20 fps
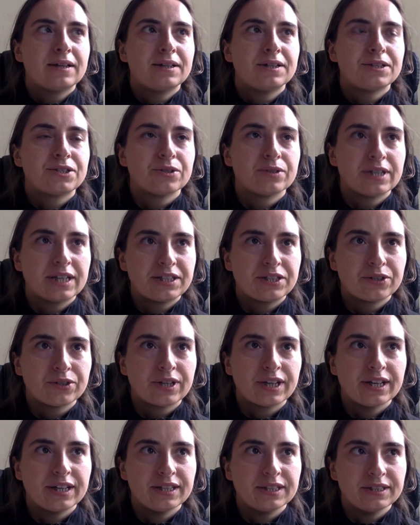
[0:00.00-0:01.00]
so that you
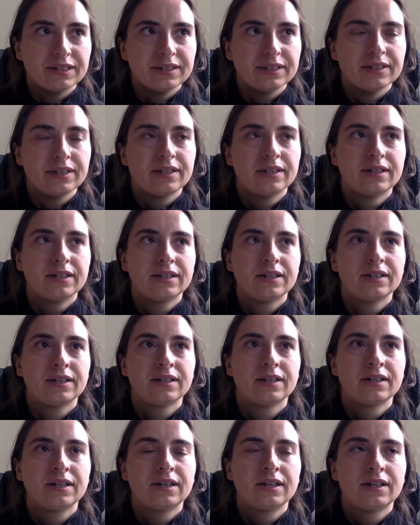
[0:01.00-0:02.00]
can
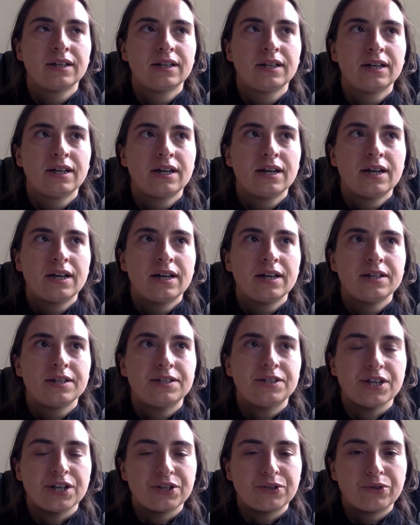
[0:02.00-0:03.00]

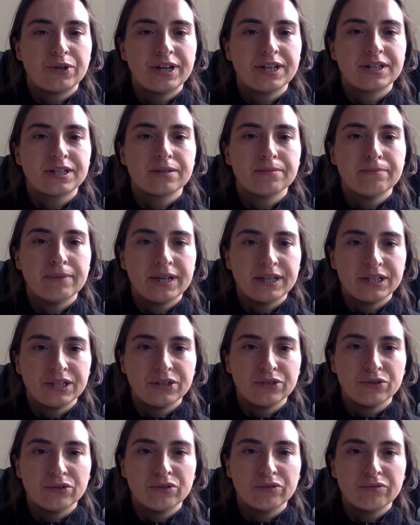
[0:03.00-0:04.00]
generate the
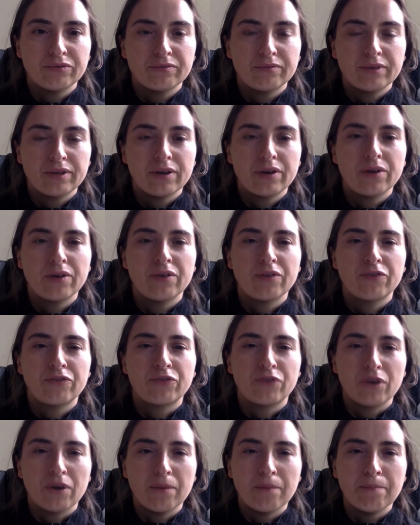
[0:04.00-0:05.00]
menu
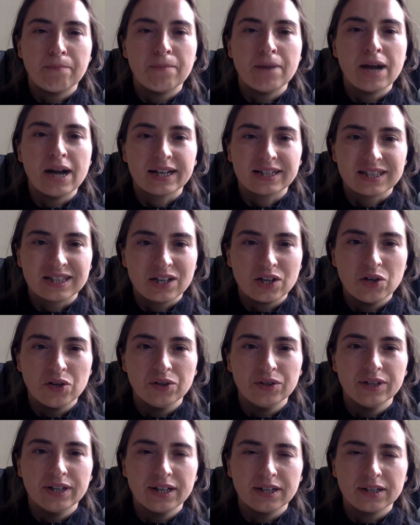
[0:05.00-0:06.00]
from
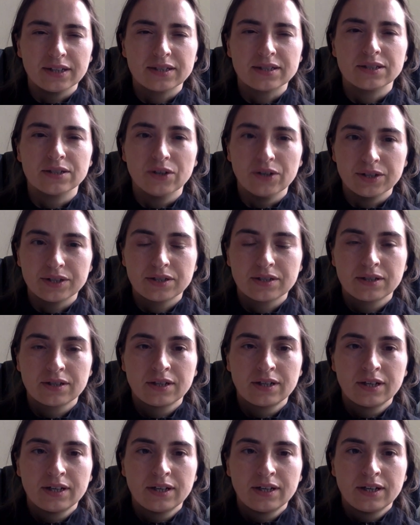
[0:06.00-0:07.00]
Markdown and it's not
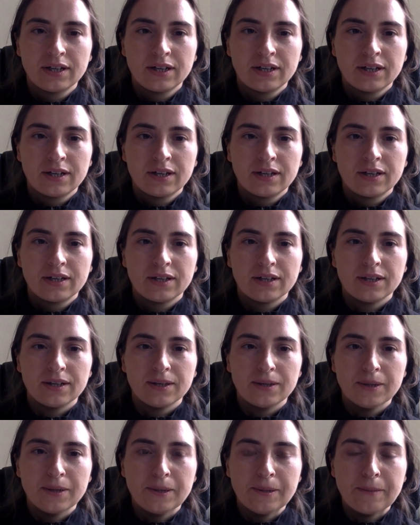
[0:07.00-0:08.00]

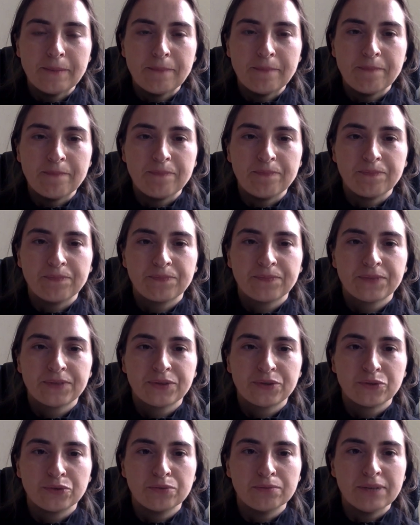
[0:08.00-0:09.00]

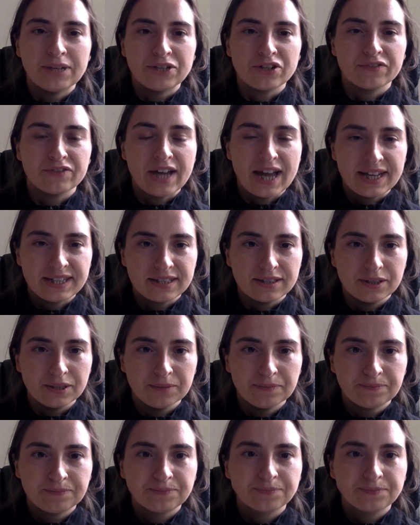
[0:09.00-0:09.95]
too much of a hassle.